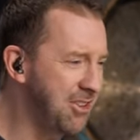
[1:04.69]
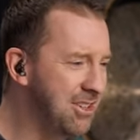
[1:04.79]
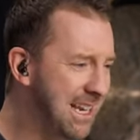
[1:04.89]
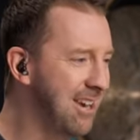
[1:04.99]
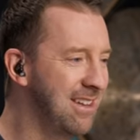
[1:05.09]

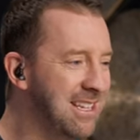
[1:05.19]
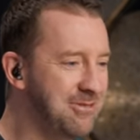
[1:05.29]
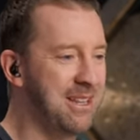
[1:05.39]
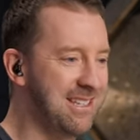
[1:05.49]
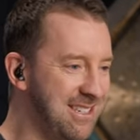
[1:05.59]
couldn't care less
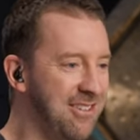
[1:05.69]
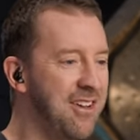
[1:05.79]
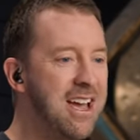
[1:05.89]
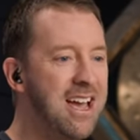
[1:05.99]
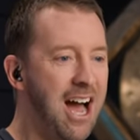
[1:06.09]
about that stuff.
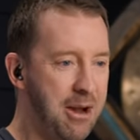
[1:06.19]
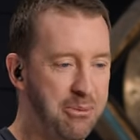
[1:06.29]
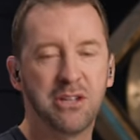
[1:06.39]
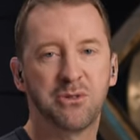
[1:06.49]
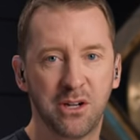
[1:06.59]
I
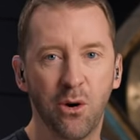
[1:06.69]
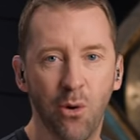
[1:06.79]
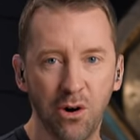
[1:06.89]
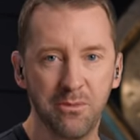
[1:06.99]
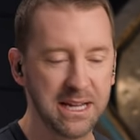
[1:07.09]
press
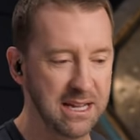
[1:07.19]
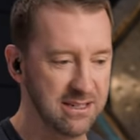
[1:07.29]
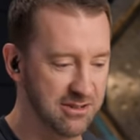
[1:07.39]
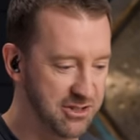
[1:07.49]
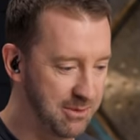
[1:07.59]
record because
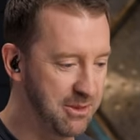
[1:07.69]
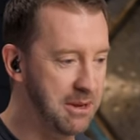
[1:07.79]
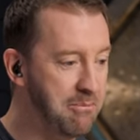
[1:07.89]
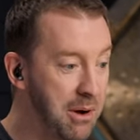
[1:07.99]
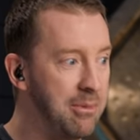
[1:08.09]
there's
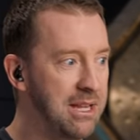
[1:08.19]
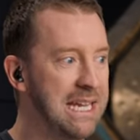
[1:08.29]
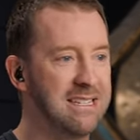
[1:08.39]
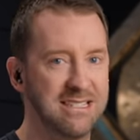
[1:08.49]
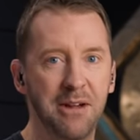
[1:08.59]
something bubbling
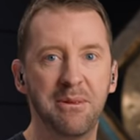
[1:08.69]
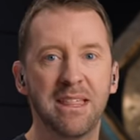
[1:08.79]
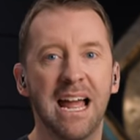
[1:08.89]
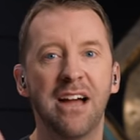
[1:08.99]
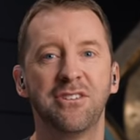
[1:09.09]
inside me
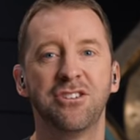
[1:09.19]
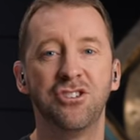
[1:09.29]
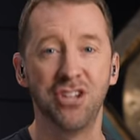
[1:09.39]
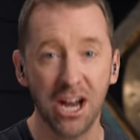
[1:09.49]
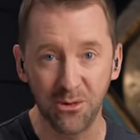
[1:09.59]
that I have to
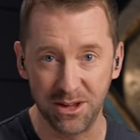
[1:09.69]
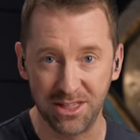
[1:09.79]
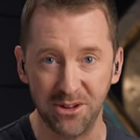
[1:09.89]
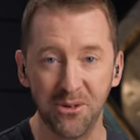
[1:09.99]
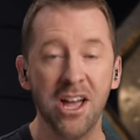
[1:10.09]
share with
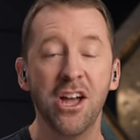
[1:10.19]
you.